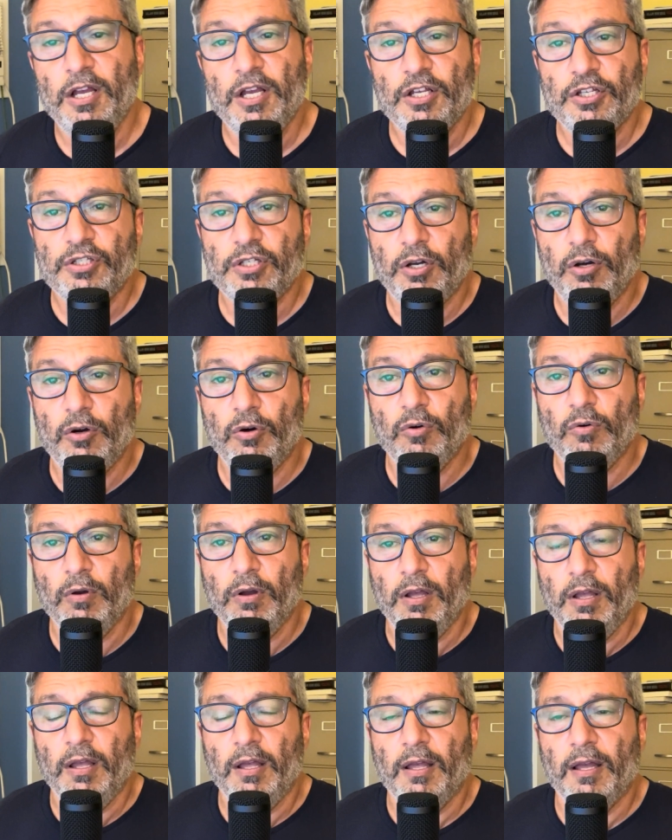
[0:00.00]
So
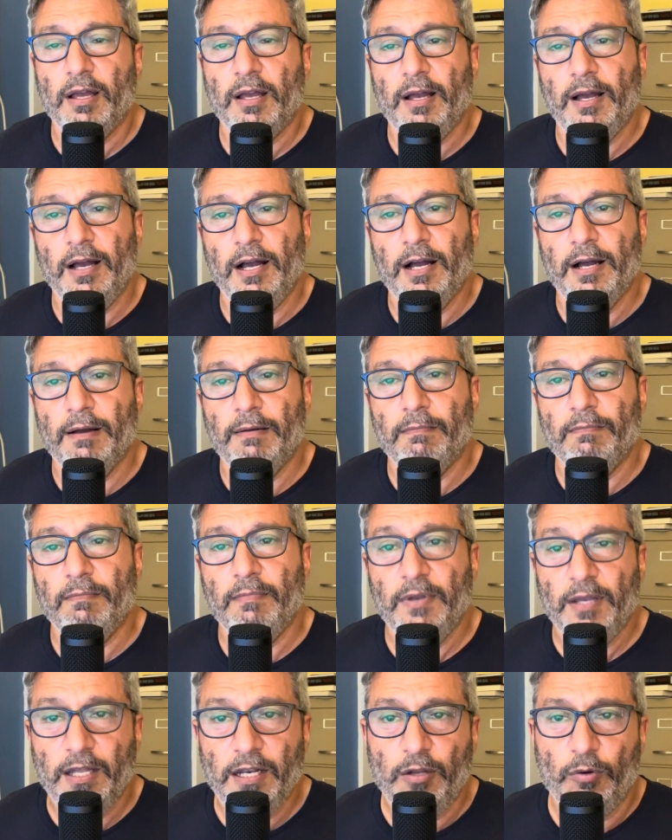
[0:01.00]

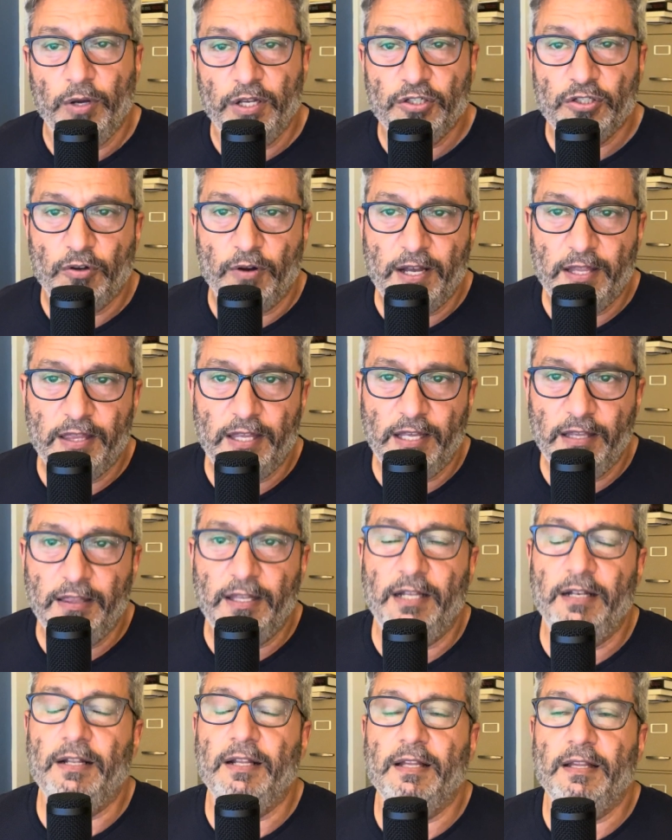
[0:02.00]
anyway, so I think
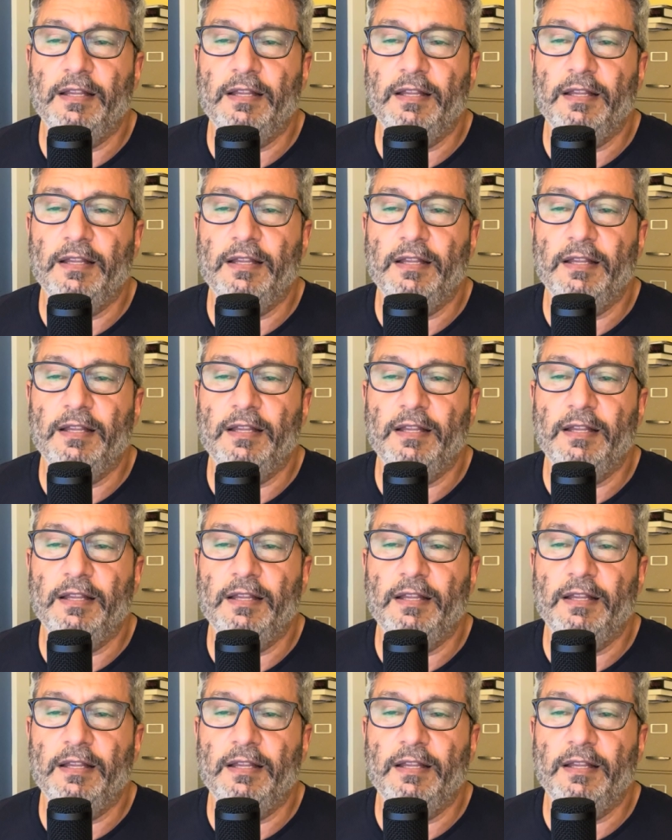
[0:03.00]
that